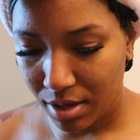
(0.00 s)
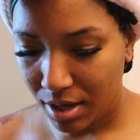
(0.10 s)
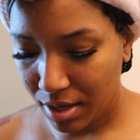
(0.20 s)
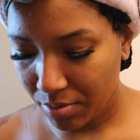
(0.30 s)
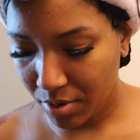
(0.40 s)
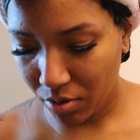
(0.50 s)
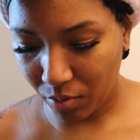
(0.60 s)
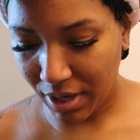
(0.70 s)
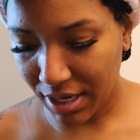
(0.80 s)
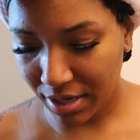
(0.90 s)
Okay, we're gonna
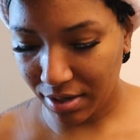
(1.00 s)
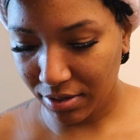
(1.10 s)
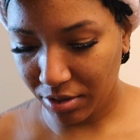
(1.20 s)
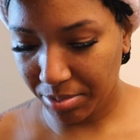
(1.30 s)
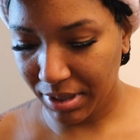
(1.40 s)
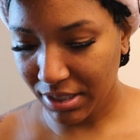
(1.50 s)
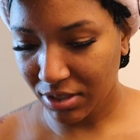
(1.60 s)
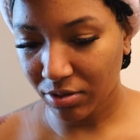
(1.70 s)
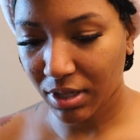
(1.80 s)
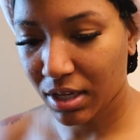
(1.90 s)
wet it a little bit
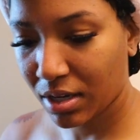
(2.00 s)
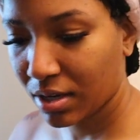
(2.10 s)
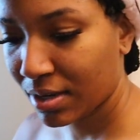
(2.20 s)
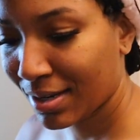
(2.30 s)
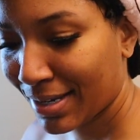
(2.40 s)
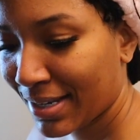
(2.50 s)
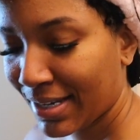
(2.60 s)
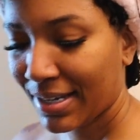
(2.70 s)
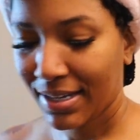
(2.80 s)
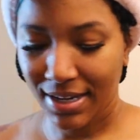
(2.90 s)
so it can
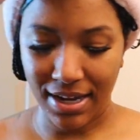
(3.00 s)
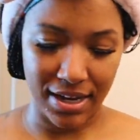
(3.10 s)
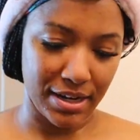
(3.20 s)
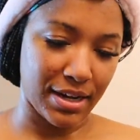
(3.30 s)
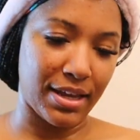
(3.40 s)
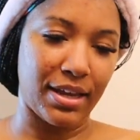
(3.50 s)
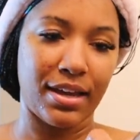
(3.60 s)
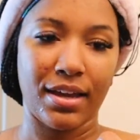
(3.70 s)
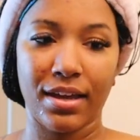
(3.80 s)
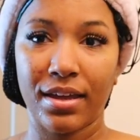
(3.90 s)
kind of like,